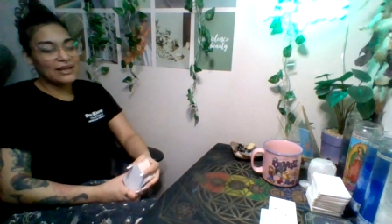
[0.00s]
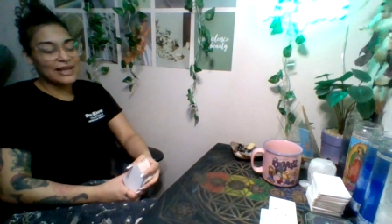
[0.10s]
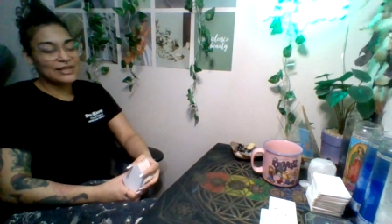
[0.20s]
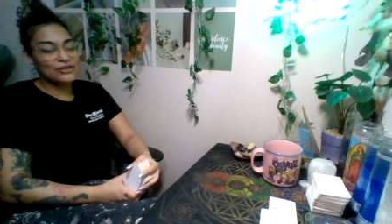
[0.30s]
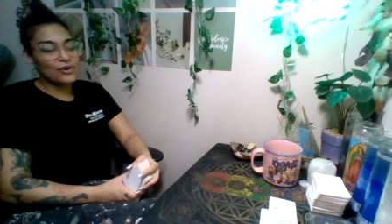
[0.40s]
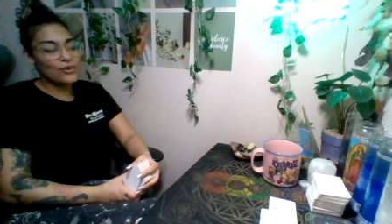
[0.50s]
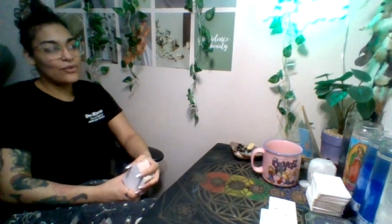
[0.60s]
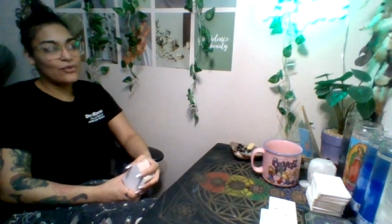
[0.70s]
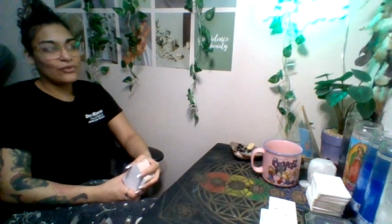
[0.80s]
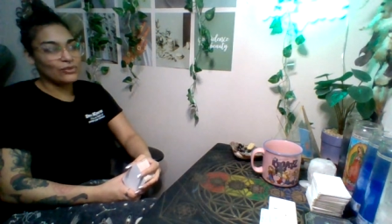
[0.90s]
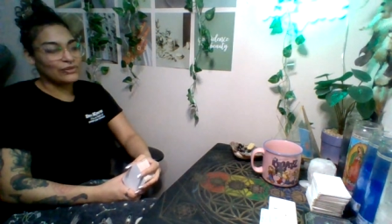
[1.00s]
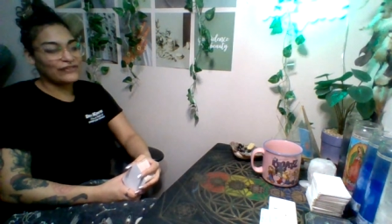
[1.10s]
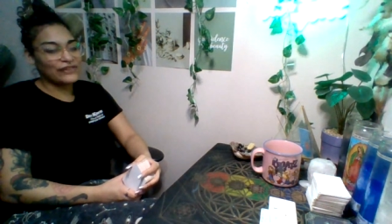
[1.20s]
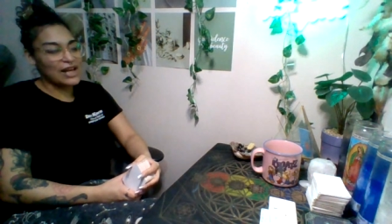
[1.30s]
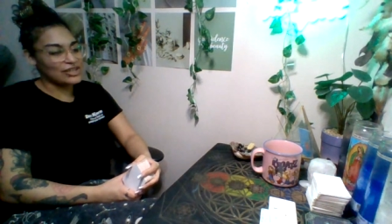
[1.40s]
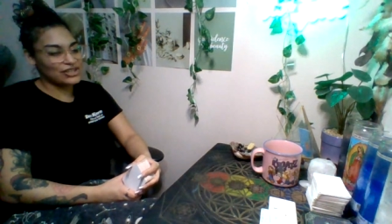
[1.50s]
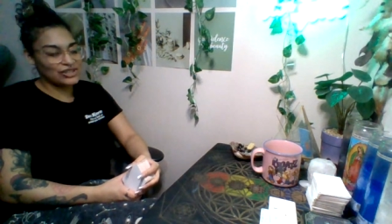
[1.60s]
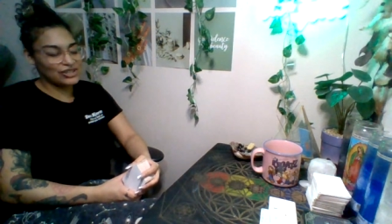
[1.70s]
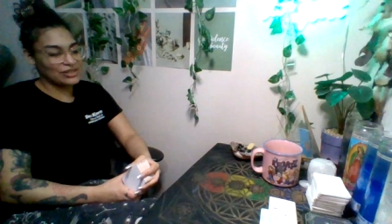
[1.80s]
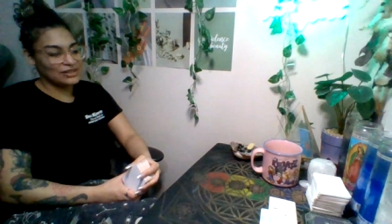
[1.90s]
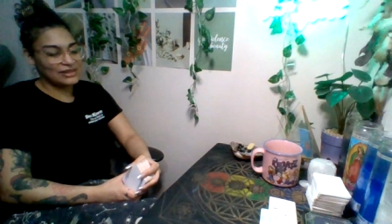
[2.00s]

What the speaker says: That's so flesh.